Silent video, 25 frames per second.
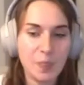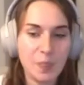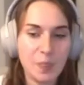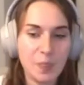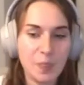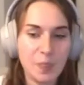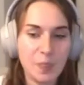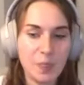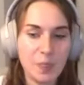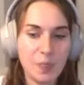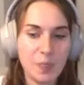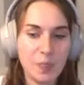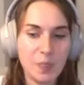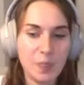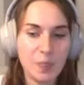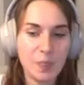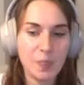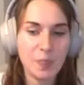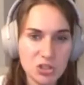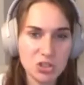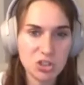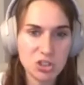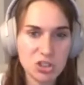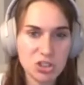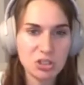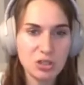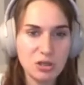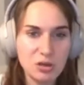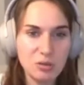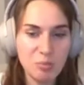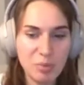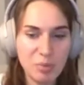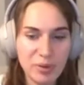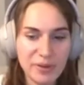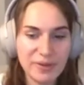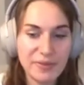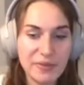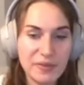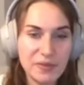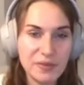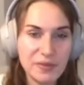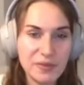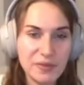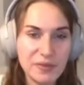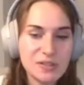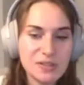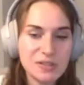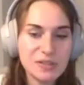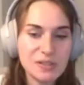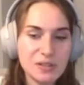this challenge, but
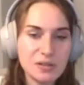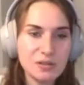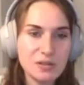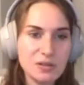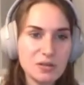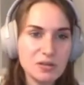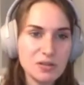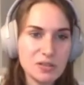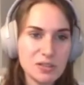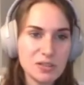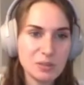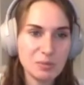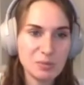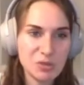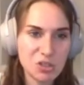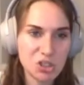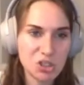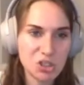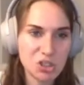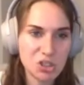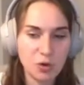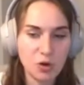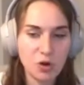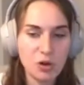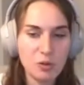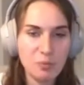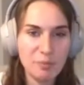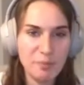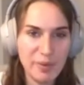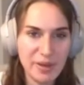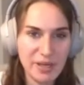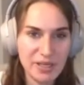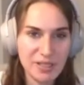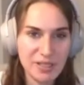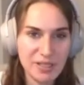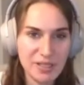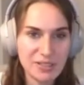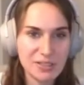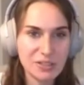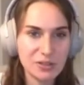these submissions were all based